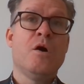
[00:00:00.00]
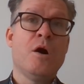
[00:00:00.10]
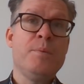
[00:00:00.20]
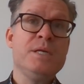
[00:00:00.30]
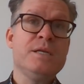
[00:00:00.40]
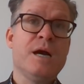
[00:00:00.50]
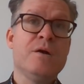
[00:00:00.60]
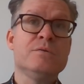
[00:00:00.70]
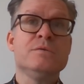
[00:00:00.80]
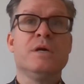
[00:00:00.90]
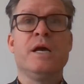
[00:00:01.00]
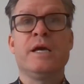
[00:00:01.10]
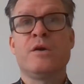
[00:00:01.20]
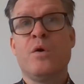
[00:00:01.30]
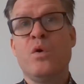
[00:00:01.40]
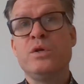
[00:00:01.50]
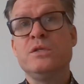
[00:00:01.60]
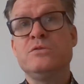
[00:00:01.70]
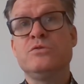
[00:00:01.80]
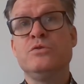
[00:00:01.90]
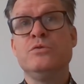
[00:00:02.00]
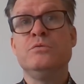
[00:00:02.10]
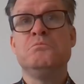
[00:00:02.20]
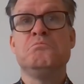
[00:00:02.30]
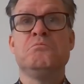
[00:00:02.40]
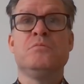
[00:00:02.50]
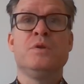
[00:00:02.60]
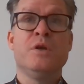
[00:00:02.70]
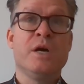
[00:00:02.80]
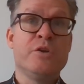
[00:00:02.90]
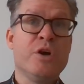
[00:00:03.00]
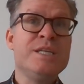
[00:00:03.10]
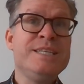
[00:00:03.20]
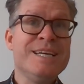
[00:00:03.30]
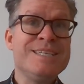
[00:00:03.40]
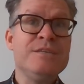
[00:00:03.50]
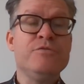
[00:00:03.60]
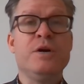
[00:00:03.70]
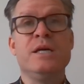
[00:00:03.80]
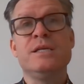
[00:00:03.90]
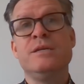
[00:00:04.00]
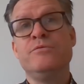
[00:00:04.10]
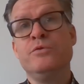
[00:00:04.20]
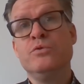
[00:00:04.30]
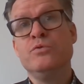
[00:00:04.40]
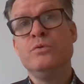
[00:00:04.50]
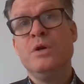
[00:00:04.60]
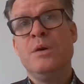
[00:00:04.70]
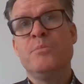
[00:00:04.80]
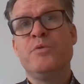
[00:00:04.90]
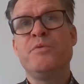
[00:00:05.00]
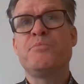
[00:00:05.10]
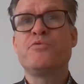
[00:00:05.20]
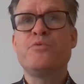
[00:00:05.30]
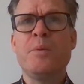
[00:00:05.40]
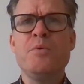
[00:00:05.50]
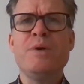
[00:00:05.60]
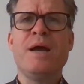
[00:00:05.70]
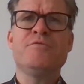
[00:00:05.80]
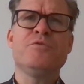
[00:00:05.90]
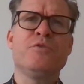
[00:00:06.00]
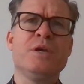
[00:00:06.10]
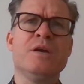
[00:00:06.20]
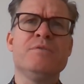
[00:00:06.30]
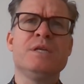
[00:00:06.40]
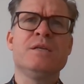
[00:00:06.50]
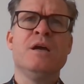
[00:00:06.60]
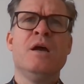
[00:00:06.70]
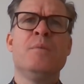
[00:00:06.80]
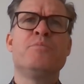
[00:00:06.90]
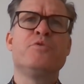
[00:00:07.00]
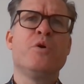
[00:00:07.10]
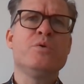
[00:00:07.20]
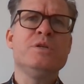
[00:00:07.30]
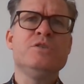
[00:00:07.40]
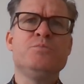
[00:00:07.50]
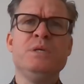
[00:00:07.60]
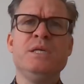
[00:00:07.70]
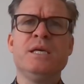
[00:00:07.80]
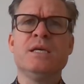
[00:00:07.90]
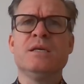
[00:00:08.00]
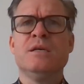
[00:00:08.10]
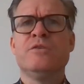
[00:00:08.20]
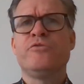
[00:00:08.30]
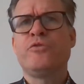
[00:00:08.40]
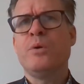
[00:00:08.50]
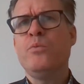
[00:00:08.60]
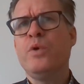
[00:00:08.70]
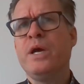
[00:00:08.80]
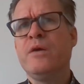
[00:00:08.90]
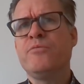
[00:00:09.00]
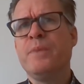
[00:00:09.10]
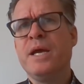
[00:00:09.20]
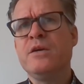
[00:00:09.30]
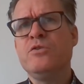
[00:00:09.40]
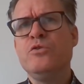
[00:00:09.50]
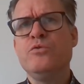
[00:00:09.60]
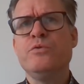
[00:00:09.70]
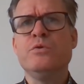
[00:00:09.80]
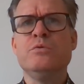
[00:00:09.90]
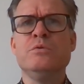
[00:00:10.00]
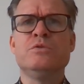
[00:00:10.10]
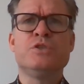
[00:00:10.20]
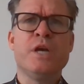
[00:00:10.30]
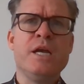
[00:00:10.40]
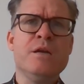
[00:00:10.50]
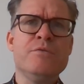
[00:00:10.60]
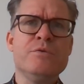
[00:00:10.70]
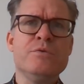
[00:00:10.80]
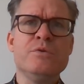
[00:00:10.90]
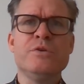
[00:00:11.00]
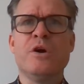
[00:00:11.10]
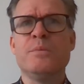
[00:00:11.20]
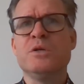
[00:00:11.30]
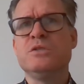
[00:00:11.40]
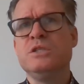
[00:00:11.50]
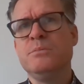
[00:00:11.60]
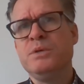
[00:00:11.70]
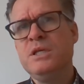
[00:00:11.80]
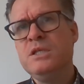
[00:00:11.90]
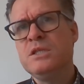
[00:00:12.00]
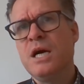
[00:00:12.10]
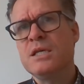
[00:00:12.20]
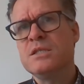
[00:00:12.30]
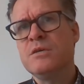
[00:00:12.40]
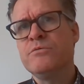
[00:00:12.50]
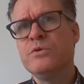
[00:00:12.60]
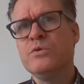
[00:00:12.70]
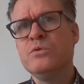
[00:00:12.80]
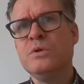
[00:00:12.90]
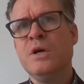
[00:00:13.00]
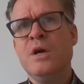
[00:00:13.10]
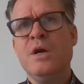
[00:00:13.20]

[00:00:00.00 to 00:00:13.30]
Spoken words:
up and down according to a not yet defined rule, but we probably have to think of it as, broadly speaking, some way of Mankiw rule, Taylor rule, nominal GDP targeting rule.